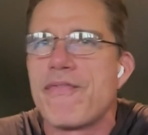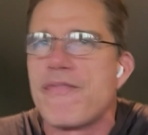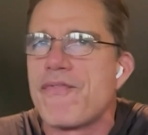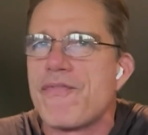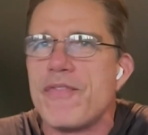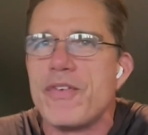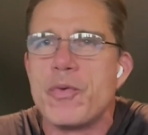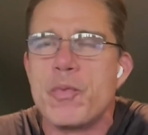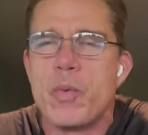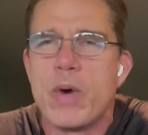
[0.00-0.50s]
of
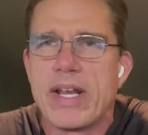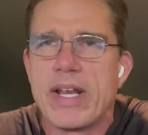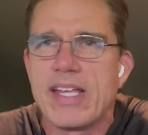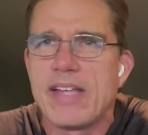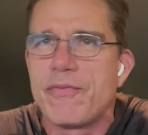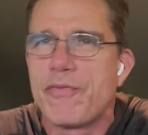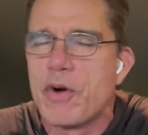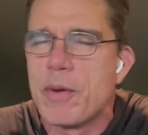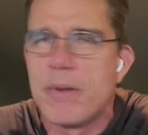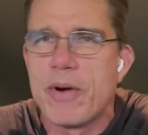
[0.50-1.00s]

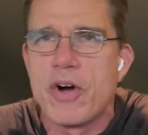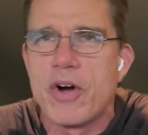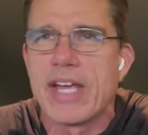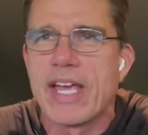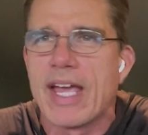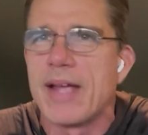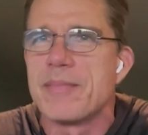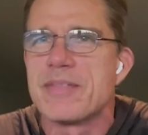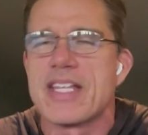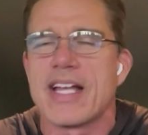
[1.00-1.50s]
winning football
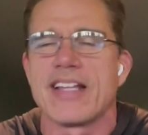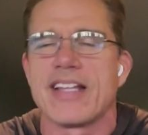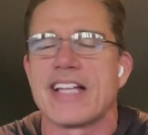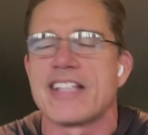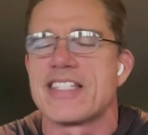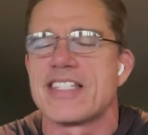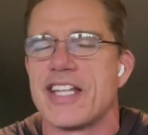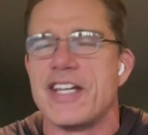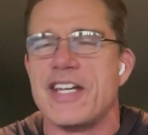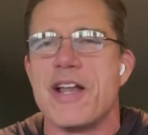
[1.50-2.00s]
games.
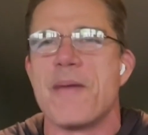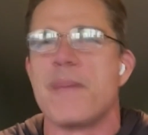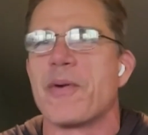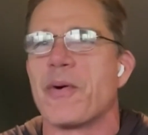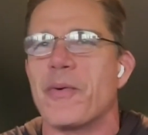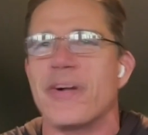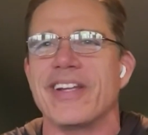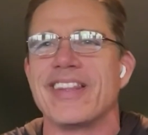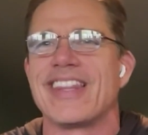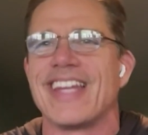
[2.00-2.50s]
That's the
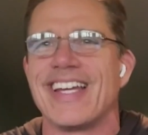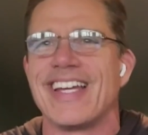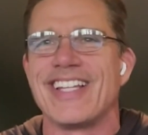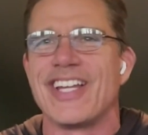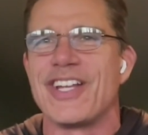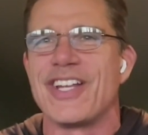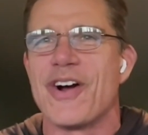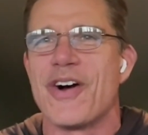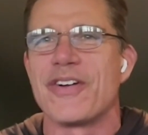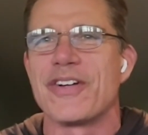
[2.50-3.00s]
number one thing
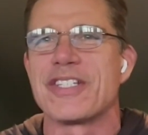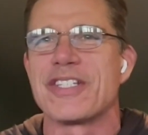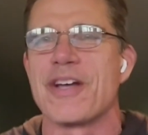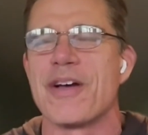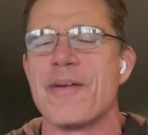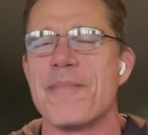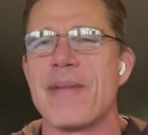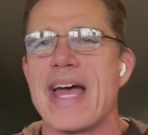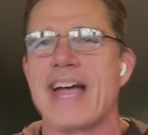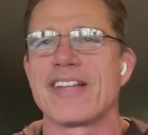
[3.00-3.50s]
that you always
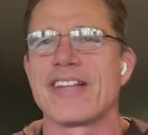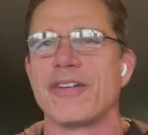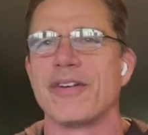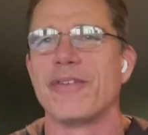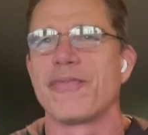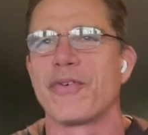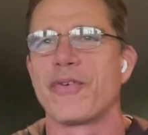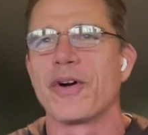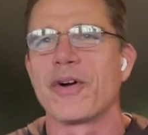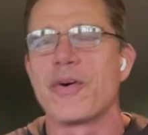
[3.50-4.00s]
come back to
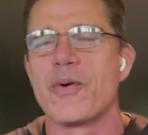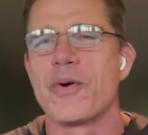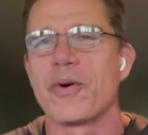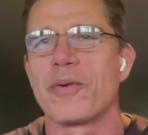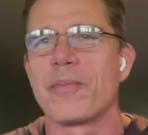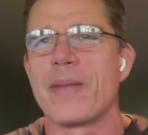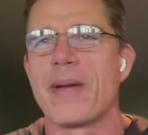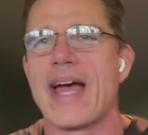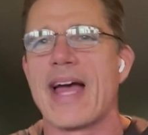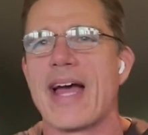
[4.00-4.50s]
for a
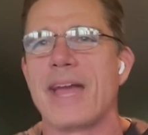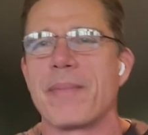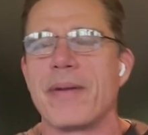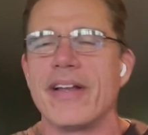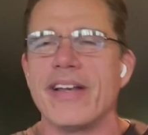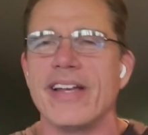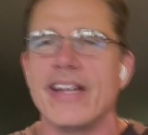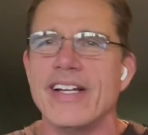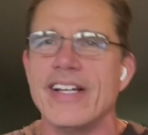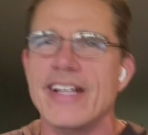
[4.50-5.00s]
quarterback.
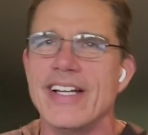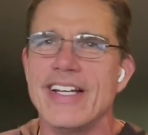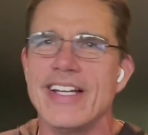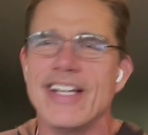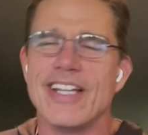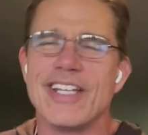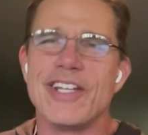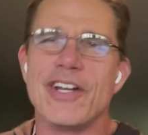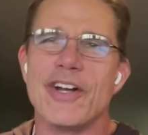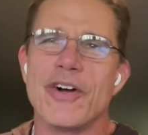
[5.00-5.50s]
But,
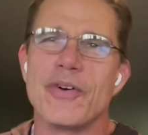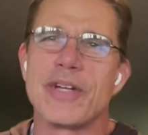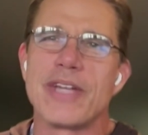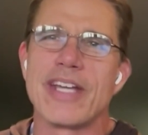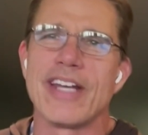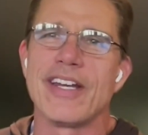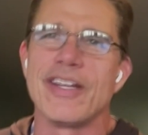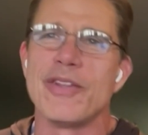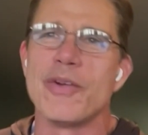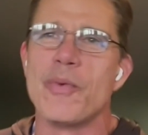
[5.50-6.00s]
you know,
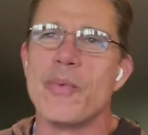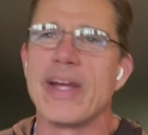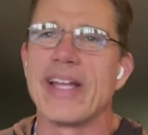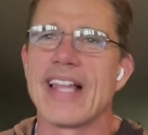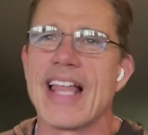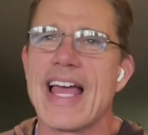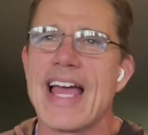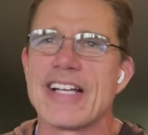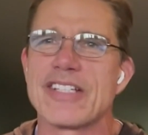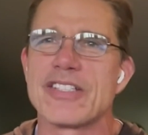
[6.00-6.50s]
getting the
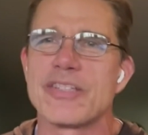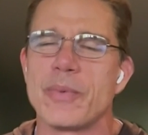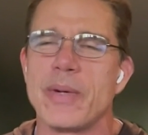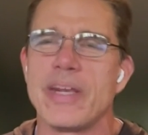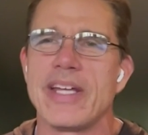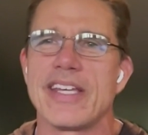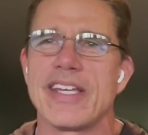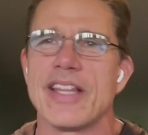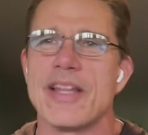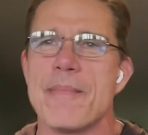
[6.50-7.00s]
win last
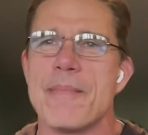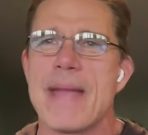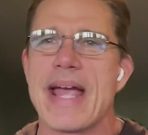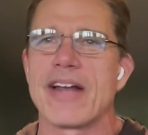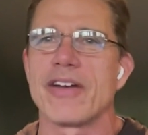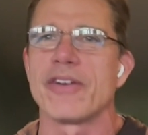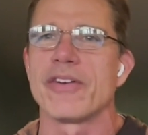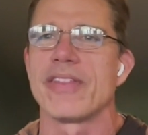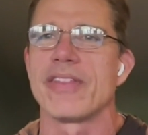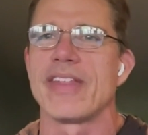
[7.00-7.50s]
week in the
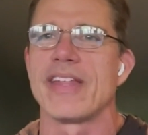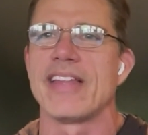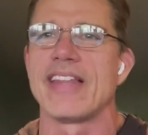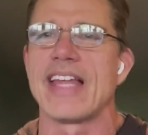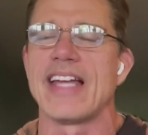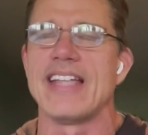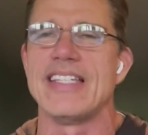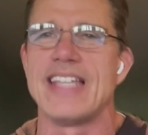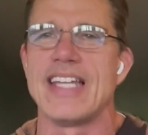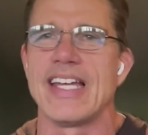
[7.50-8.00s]
manner that
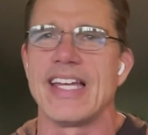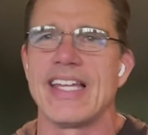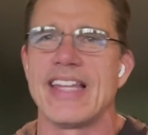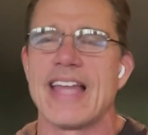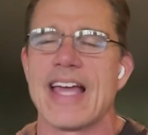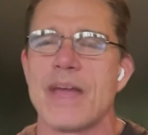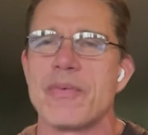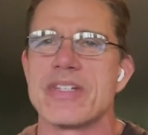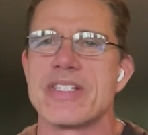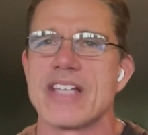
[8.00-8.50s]
they
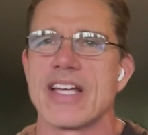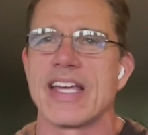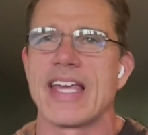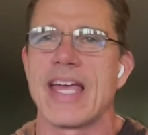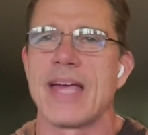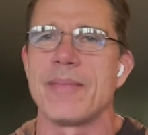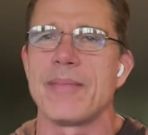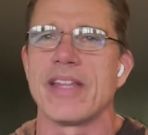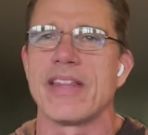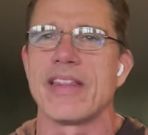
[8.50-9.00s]
did, that was a
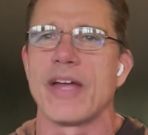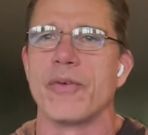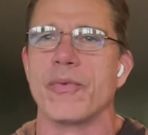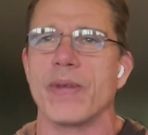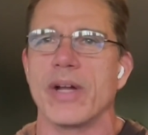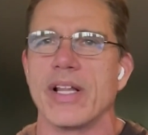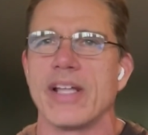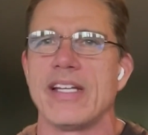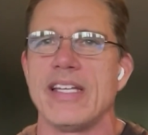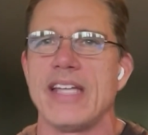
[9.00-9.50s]
game that they
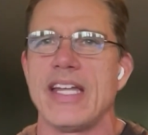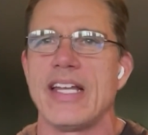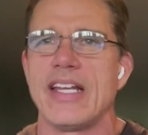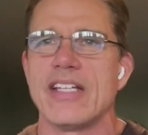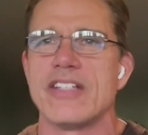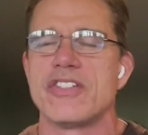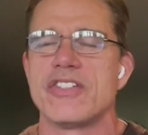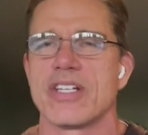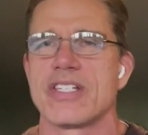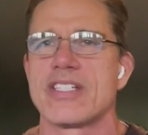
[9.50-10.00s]
really
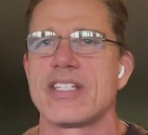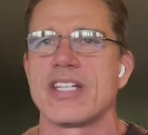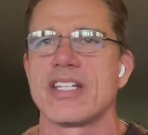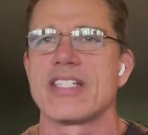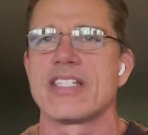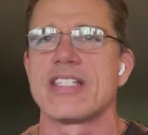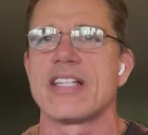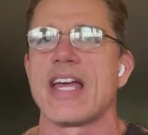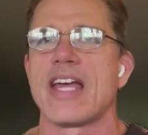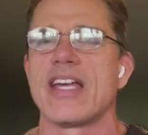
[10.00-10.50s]
needed just to
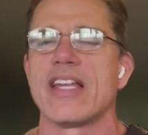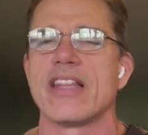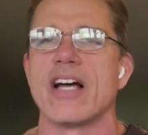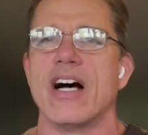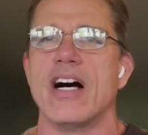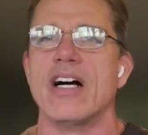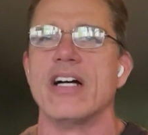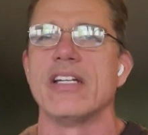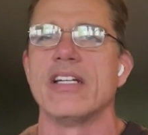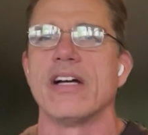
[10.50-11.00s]
stay in the
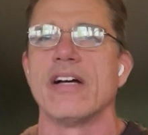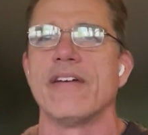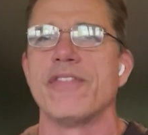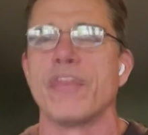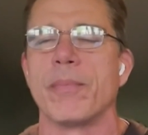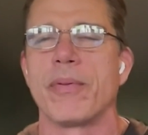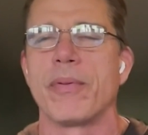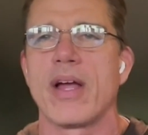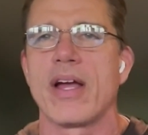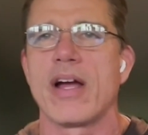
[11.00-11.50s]
hunt of
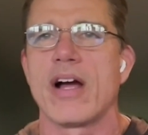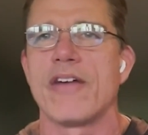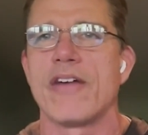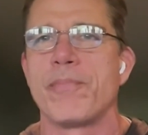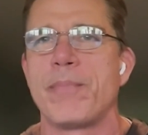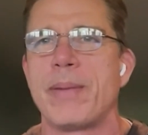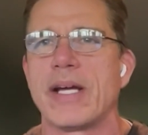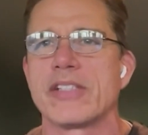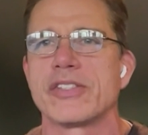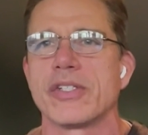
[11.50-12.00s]
the
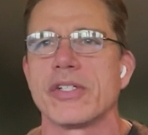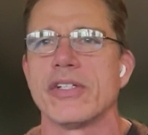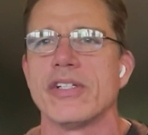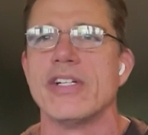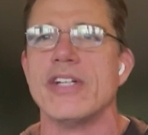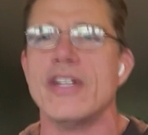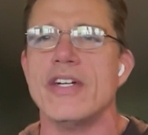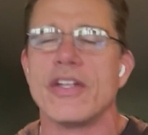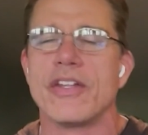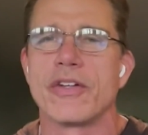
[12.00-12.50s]
playoff
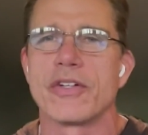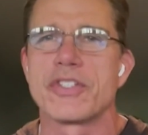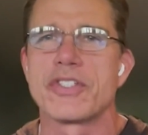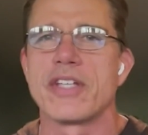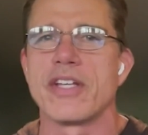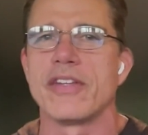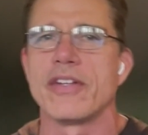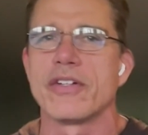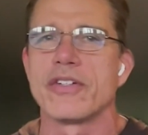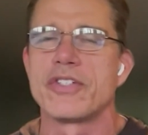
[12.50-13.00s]
picture. They're
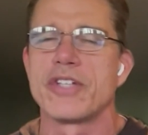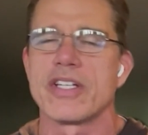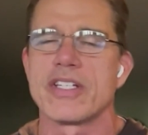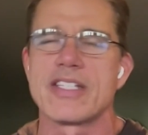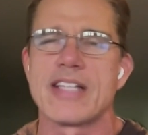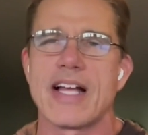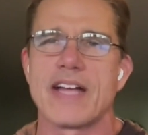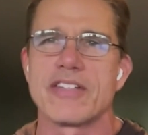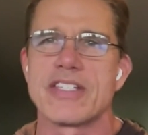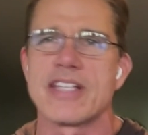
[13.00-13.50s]
sitting there
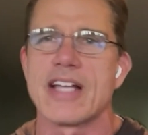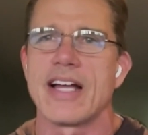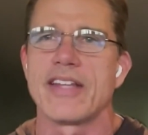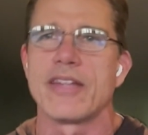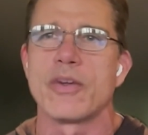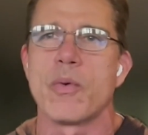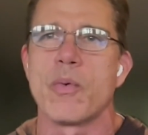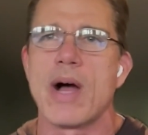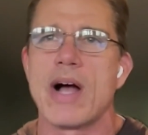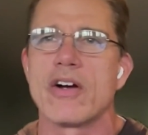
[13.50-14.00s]
just
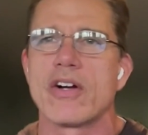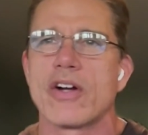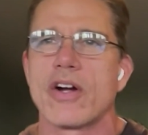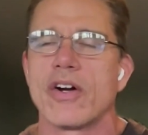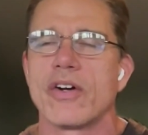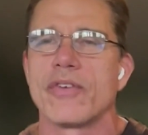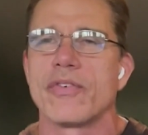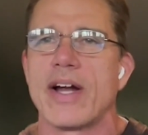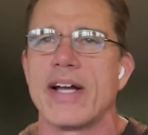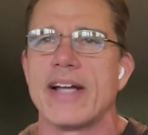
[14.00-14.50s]
outside the wild
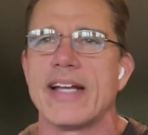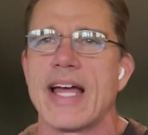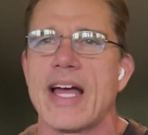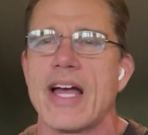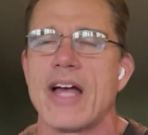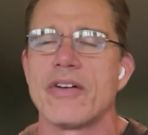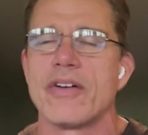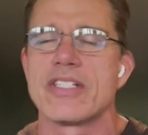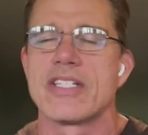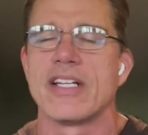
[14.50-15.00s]
card right
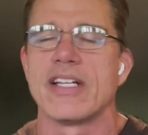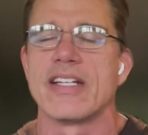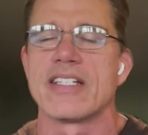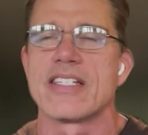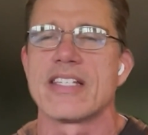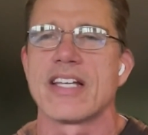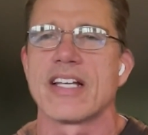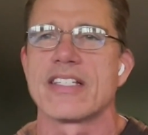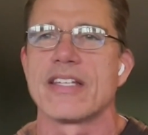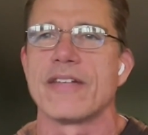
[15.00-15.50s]
now, sitting at
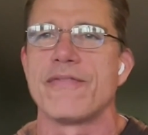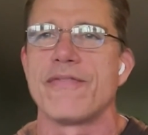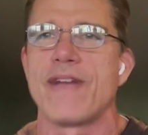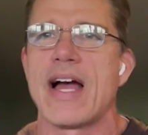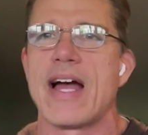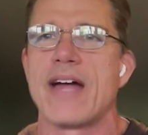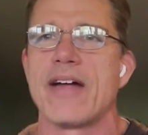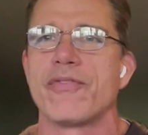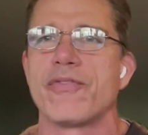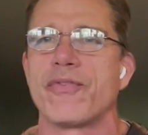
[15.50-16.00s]

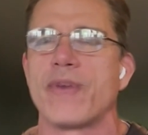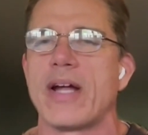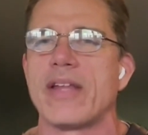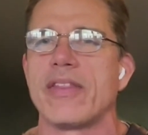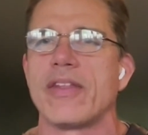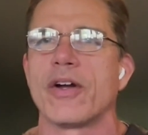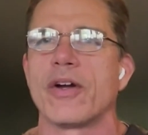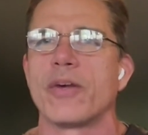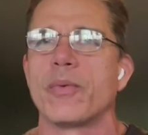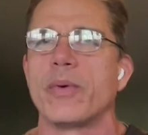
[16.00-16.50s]
6-5
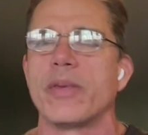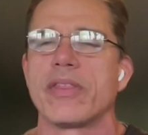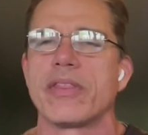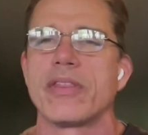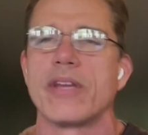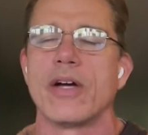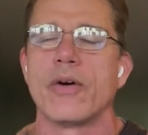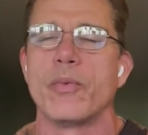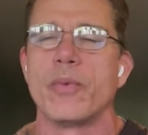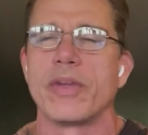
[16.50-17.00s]
right there with
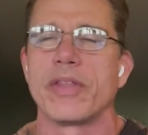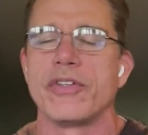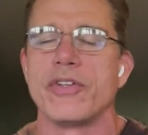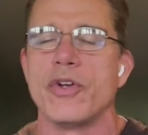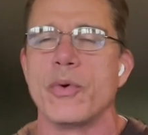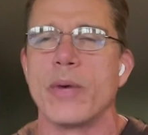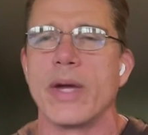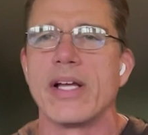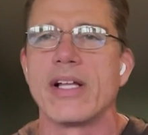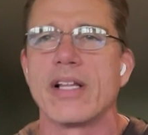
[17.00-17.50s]

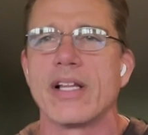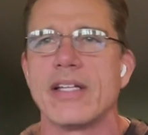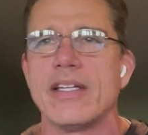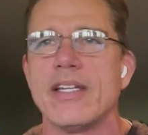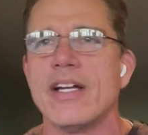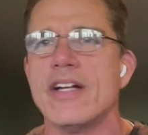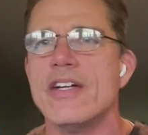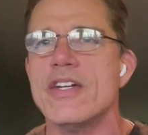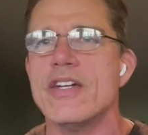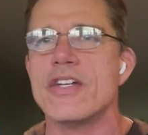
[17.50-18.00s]
New England.